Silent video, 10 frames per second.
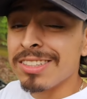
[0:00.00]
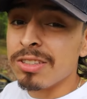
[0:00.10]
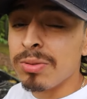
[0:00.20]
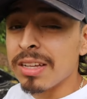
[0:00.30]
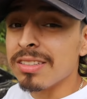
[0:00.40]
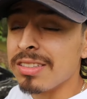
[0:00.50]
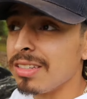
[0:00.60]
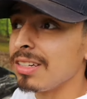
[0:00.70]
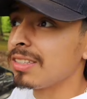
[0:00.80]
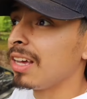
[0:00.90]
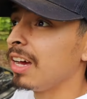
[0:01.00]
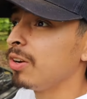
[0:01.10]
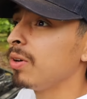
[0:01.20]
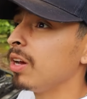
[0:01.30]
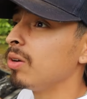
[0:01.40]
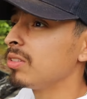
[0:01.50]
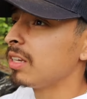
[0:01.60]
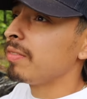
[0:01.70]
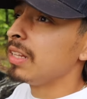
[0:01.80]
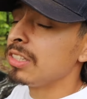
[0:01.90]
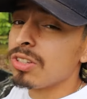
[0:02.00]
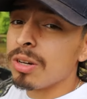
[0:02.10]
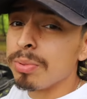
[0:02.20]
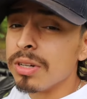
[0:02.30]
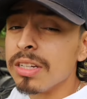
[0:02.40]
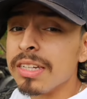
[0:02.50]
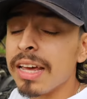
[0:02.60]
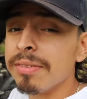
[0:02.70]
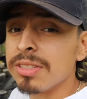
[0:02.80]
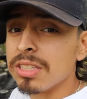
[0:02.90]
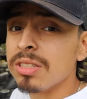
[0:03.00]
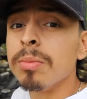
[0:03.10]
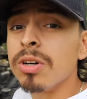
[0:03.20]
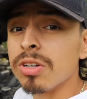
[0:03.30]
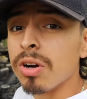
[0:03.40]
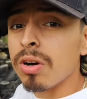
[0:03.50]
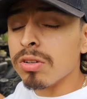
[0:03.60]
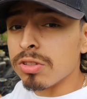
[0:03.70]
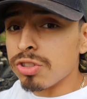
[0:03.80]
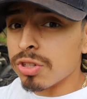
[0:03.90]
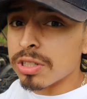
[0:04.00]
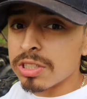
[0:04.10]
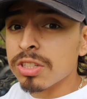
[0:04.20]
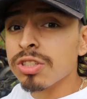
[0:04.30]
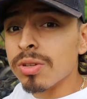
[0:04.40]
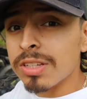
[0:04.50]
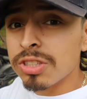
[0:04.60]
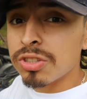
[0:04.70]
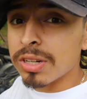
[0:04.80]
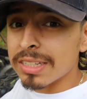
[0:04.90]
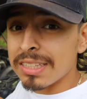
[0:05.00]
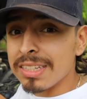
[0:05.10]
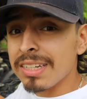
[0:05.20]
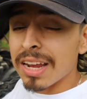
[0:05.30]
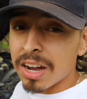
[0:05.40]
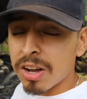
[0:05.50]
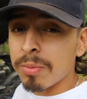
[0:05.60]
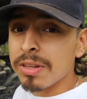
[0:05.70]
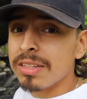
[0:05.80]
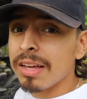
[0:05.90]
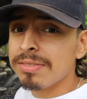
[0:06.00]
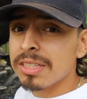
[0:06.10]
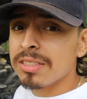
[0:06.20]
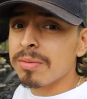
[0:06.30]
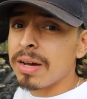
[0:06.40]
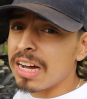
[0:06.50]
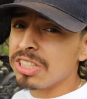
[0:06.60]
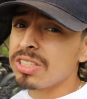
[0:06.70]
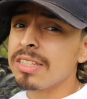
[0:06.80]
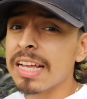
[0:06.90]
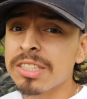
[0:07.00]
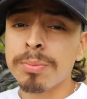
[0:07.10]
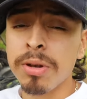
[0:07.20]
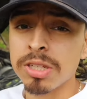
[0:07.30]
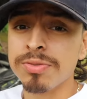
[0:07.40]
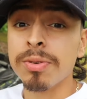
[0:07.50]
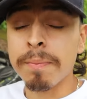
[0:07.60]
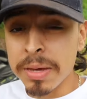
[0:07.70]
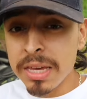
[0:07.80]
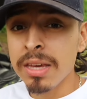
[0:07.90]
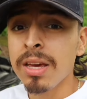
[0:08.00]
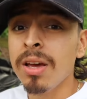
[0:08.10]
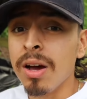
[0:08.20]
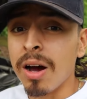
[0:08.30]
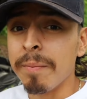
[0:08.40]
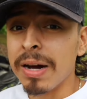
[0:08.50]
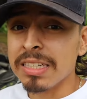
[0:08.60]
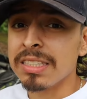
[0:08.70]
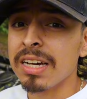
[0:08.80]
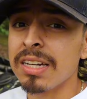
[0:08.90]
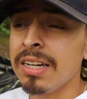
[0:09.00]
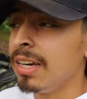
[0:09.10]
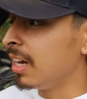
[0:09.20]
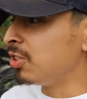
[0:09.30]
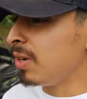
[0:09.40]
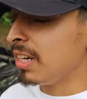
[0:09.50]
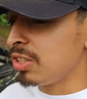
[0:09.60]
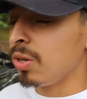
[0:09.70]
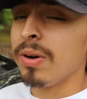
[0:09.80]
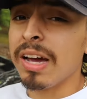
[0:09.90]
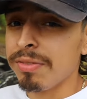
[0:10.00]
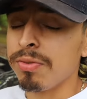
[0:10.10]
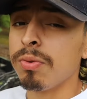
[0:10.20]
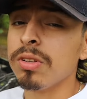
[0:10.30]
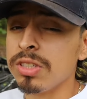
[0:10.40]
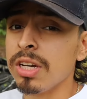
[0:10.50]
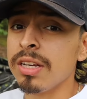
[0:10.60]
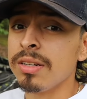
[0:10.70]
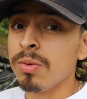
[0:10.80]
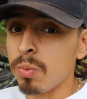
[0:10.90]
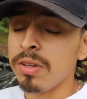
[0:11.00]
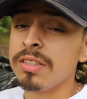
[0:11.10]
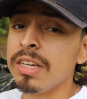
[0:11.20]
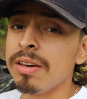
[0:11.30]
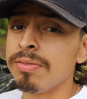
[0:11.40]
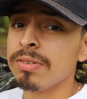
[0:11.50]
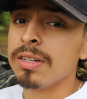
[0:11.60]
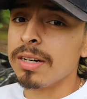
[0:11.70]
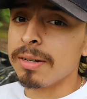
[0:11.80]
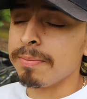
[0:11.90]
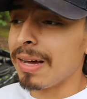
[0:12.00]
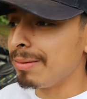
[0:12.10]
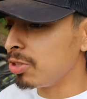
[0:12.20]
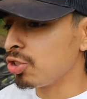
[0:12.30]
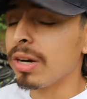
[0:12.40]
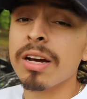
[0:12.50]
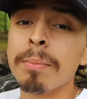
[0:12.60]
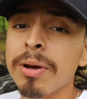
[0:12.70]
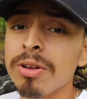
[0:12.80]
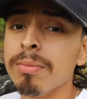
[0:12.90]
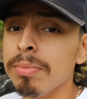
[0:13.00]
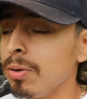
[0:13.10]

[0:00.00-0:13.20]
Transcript: is a 2006. I know in 07 they started putting the DEF system on all the trucks, so this truck did not come with a DEF system. I just think that's a plus for me on my side. As you guys know, I have the fourth gen with DEF. I'm just trying to compare them